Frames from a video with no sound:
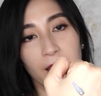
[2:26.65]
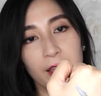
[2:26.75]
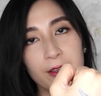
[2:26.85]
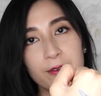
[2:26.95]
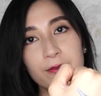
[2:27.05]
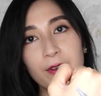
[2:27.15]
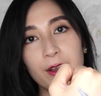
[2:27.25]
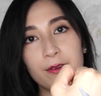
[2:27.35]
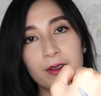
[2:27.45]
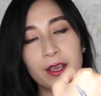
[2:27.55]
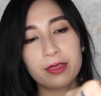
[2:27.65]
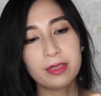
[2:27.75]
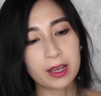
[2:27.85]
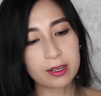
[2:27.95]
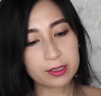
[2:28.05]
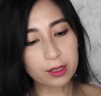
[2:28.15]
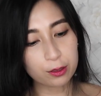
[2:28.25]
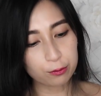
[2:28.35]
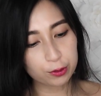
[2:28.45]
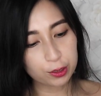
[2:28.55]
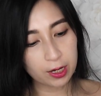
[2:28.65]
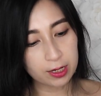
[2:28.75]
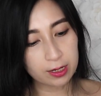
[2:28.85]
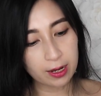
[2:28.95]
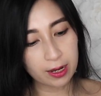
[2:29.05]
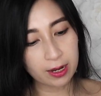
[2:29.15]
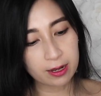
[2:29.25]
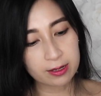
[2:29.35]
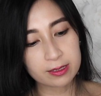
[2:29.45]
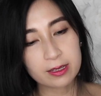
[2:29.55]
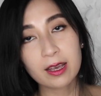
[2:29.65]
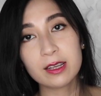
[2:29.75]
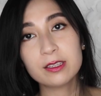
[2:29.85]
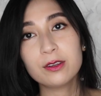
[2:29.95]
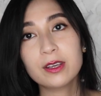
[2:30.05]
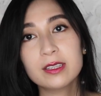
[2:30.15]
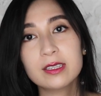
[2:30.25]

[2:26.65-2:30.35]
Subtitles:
A very thick solution, and as you can